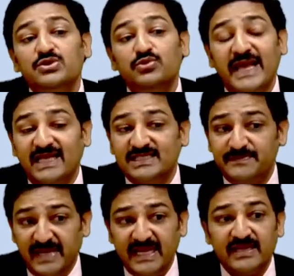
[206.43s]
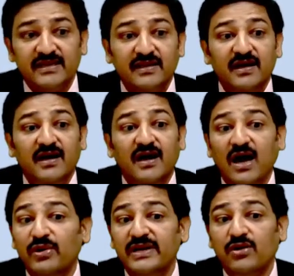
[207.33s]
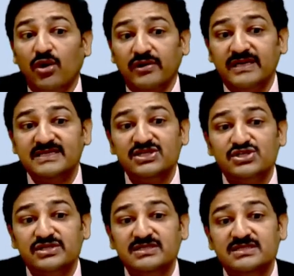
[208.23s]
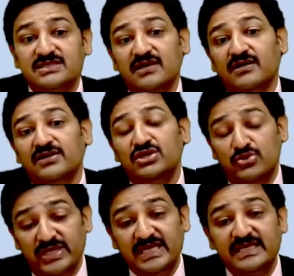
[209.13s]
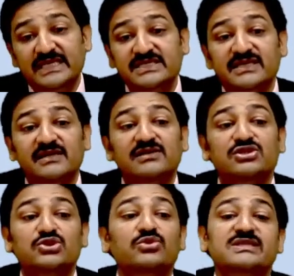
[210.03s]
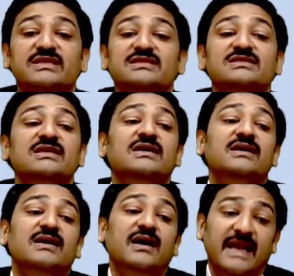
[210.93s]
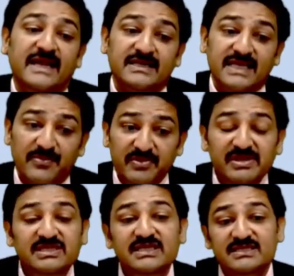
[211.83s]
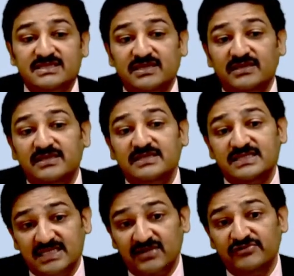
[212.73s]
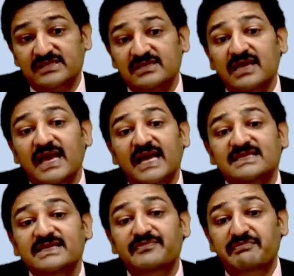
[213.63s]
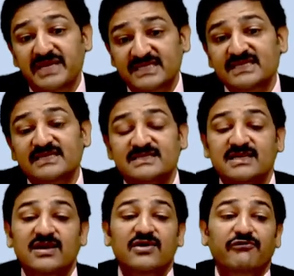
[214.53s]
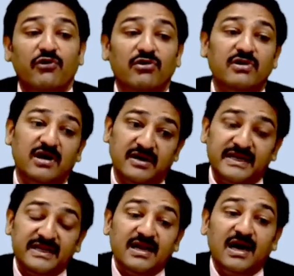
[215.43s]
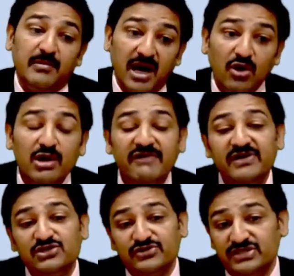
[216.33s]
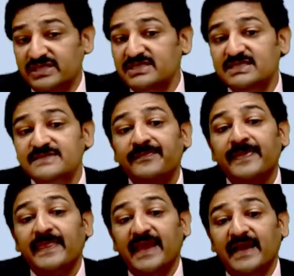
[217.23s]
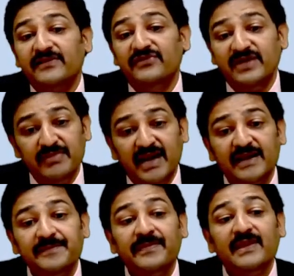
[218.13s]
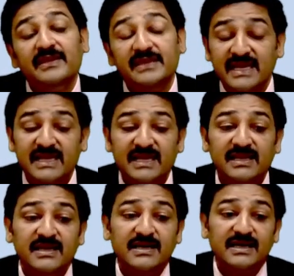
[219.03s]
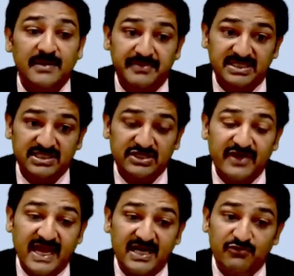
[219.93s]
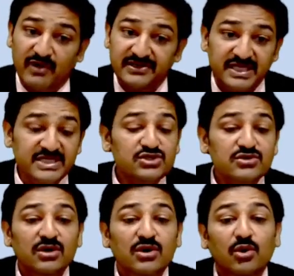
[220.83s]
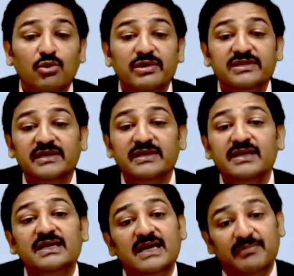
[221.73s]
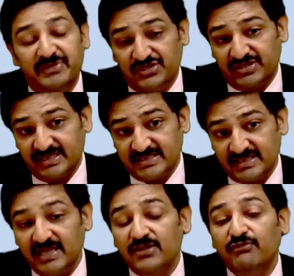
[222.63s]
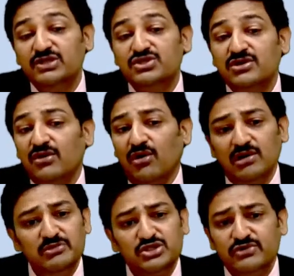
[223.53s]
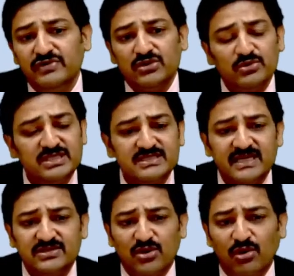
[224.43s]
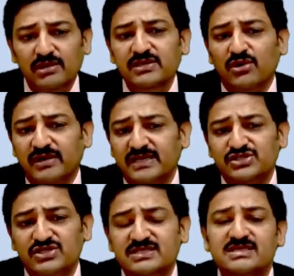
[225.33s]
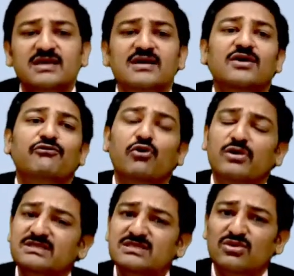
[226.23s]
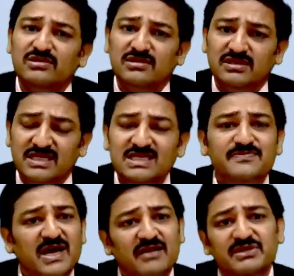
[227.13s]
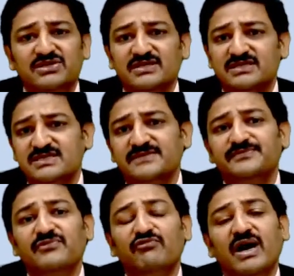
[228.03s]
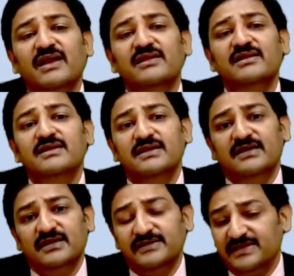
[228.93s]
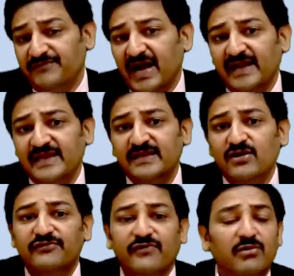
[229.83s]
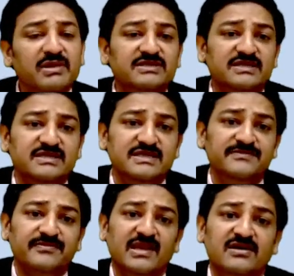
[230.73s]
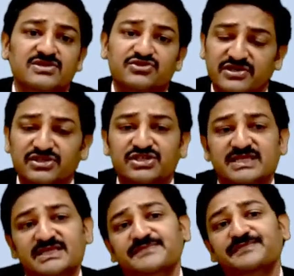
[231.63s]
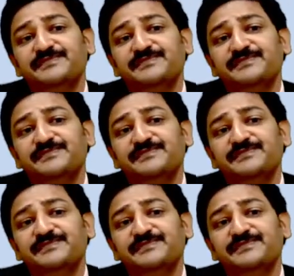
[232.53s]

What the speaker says: to explain how an organization's unique internal resources and capabilities serves as a basis for earning above average returns and thereby gaining competitive advantage over their competitors, which almost you will notice that all the organizations focuses on these parameters while defining or formulating the strategies.